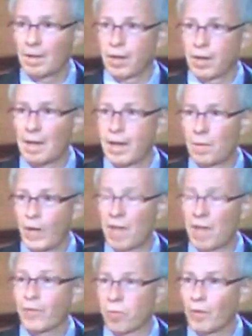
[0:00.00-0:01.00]
we
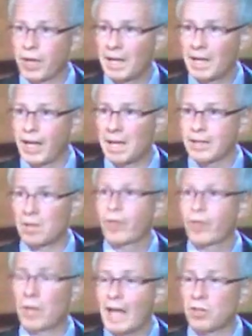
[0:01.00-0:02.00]
have 30 days of
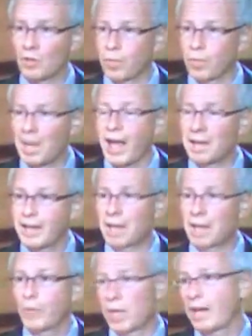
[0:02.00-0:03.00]
an action plan
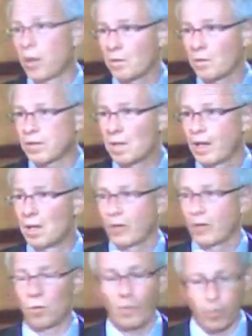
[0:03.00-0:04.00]
that we announce.
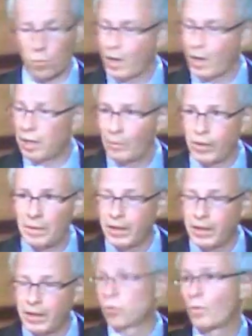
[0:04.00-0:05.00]
So we will
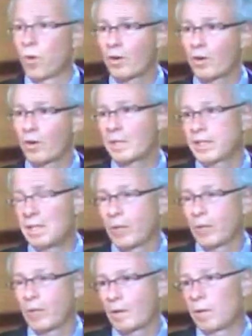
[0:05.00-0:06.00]
need to work with the
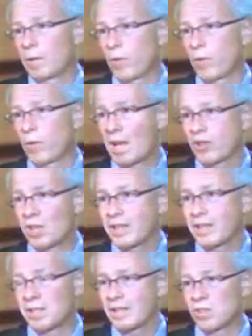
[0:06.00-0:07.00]
regulatory
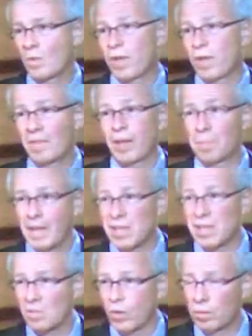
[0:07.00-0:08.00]
agencies to have their
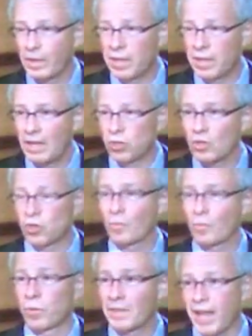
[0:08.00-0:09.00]
best recommendations to
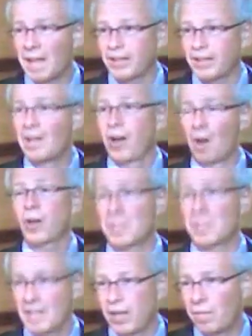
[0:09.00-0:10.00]
protect our
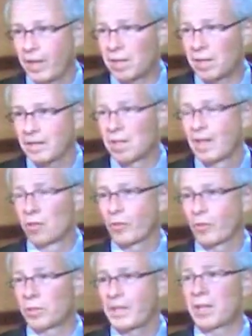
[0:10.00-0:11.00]
savings, to
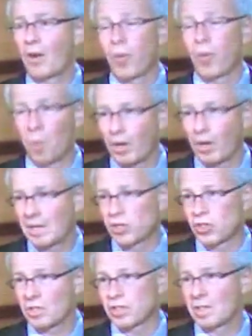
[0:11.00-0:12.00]
protect our
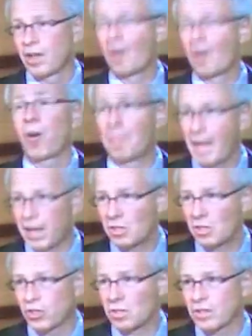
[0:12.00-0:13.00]
mortgages, our
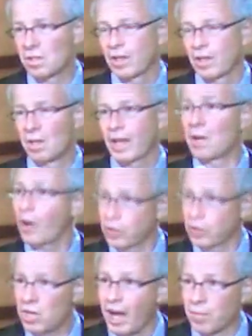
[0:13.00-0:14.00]
pensions, and our
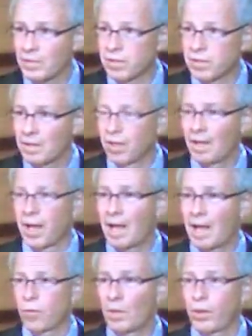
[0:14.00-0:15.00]
jobs. I
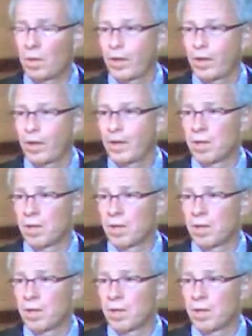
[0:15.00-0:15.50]
will